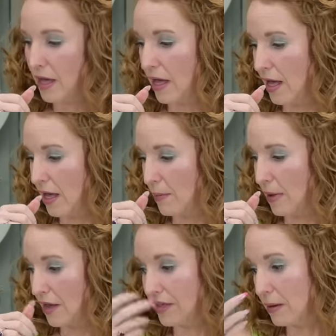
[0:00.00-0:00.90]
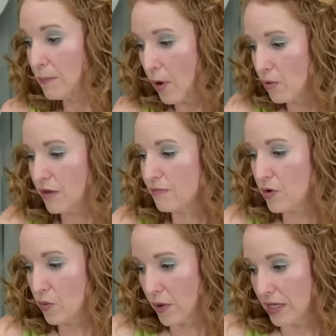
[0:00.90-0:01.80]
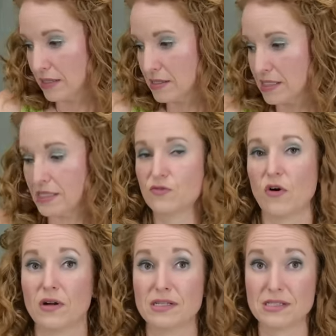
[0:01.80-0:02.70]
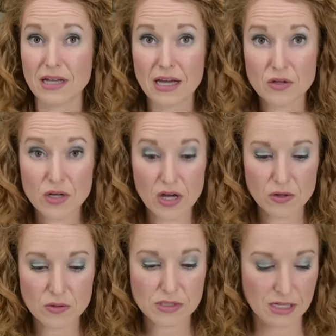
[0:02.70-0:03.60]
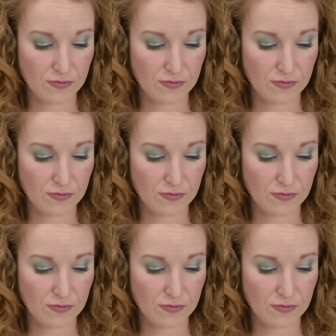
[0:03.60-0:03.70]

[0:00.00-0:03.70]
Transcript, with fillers: Um, I think both of them are wins as far as style goes,